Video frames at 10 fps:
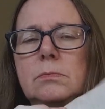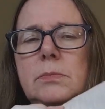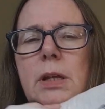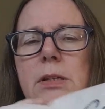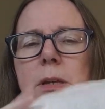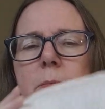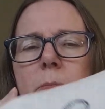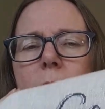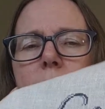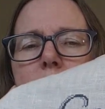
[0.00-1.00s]
Etsy.
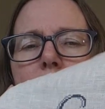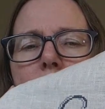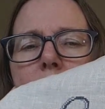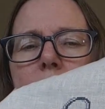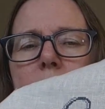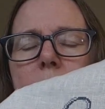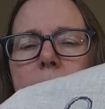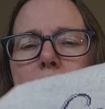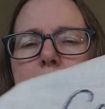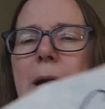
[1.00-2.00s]
Could be wrong.
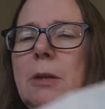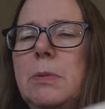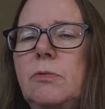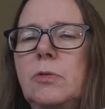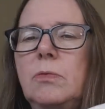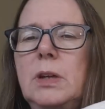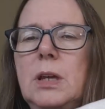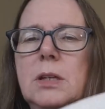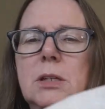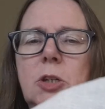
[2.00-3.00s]
Might have been from
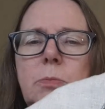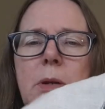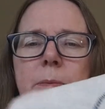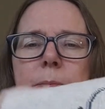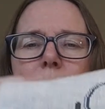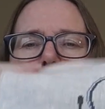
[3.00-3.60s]
Vicky at Stitch and Button.